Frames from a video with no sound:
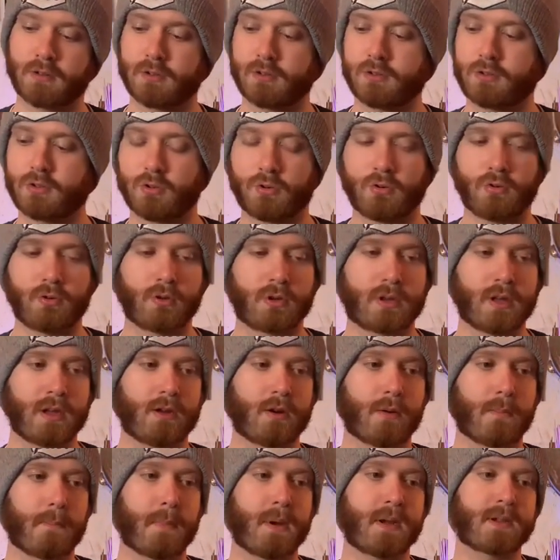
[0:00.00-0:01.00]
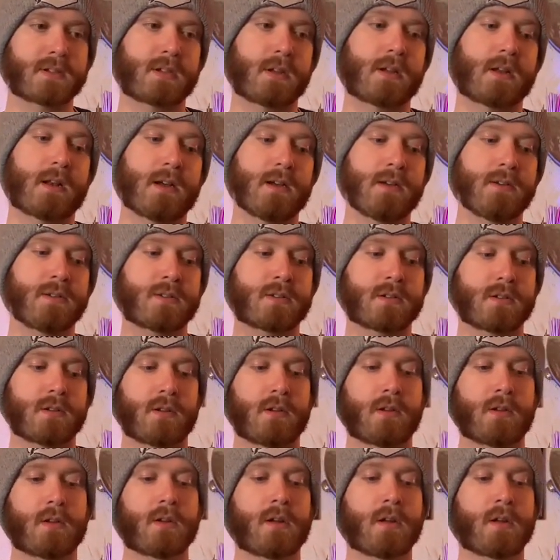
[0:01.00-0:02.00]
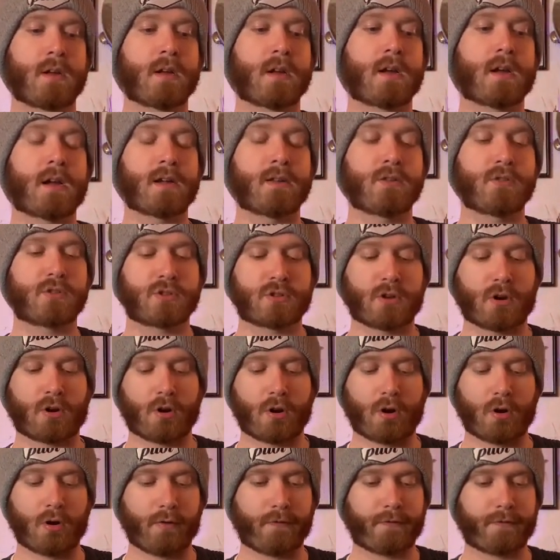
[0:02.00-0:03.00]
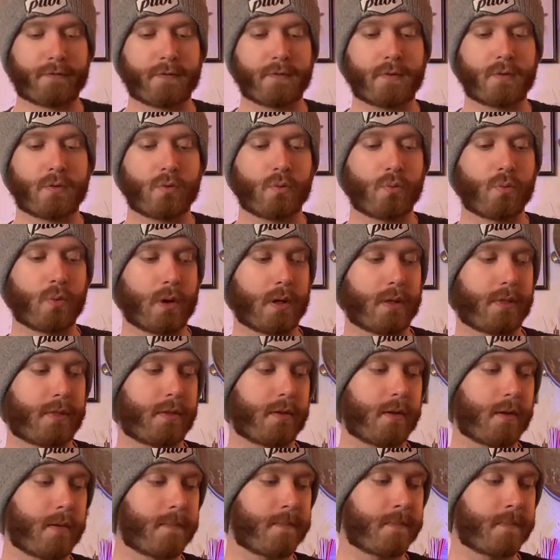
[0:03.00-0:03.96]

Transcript: So you get your mixing glass and you start off with